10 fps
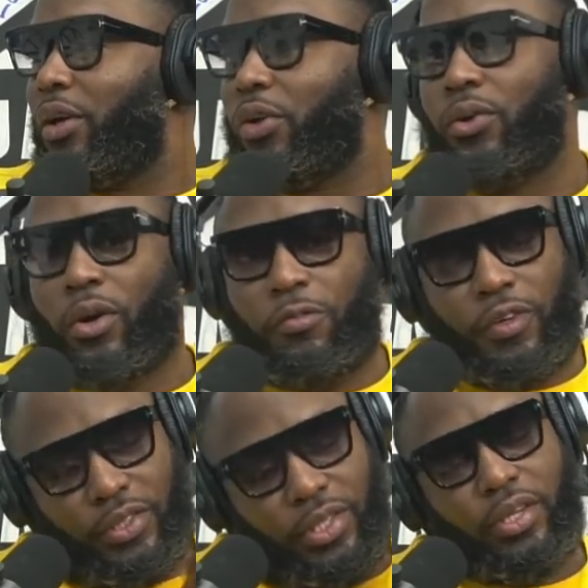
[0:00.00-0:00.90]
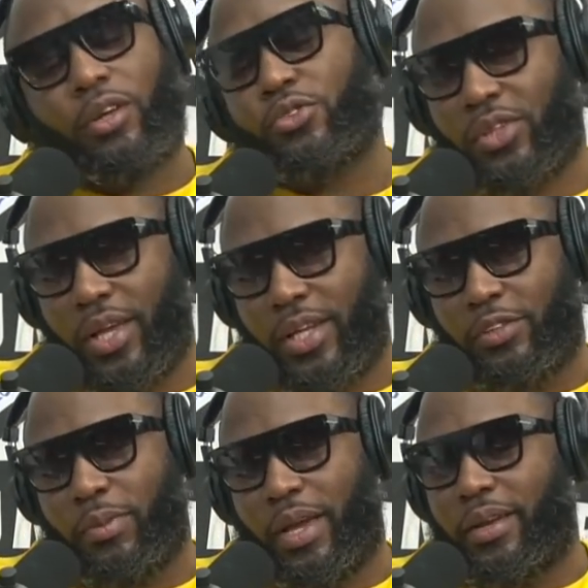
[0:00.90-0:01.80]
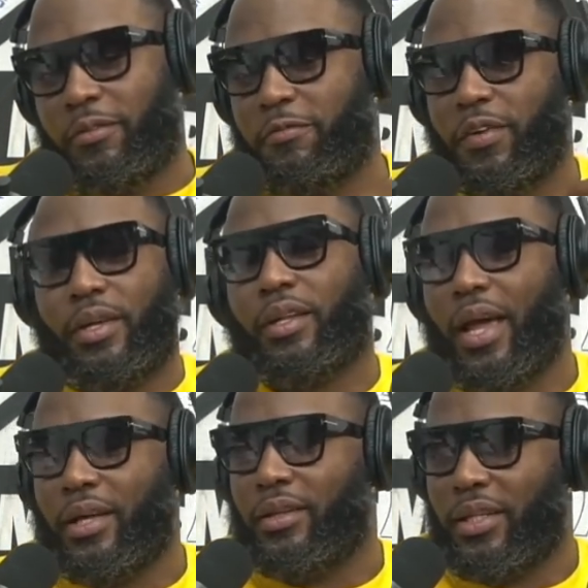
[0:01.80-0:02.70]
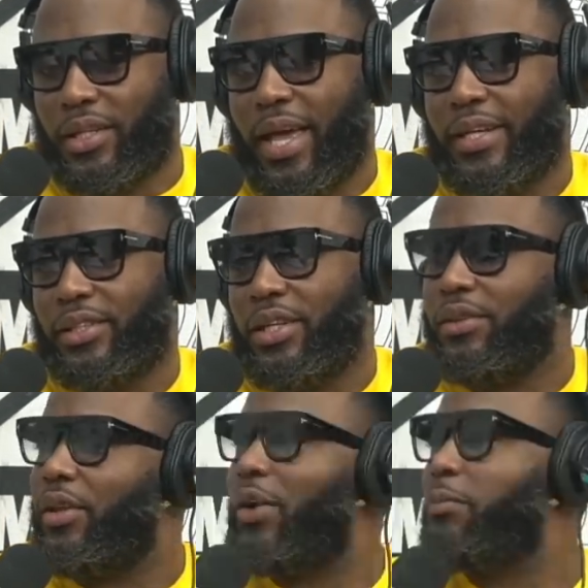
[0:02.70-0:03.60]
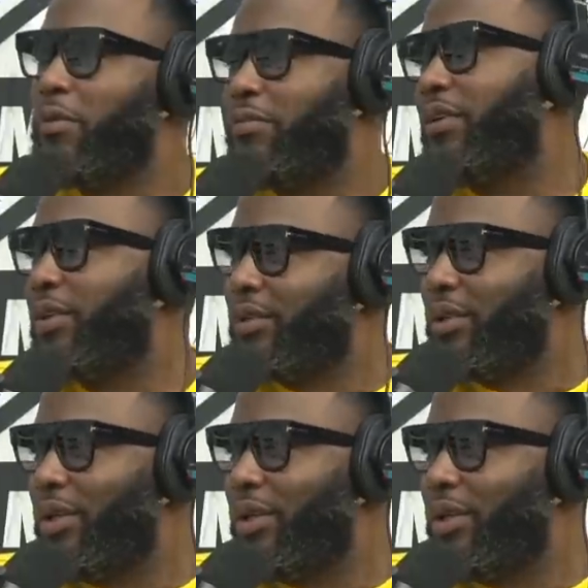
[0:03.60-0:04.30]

You know, for us to get on stage, man, and vent like that's actually therapy for us.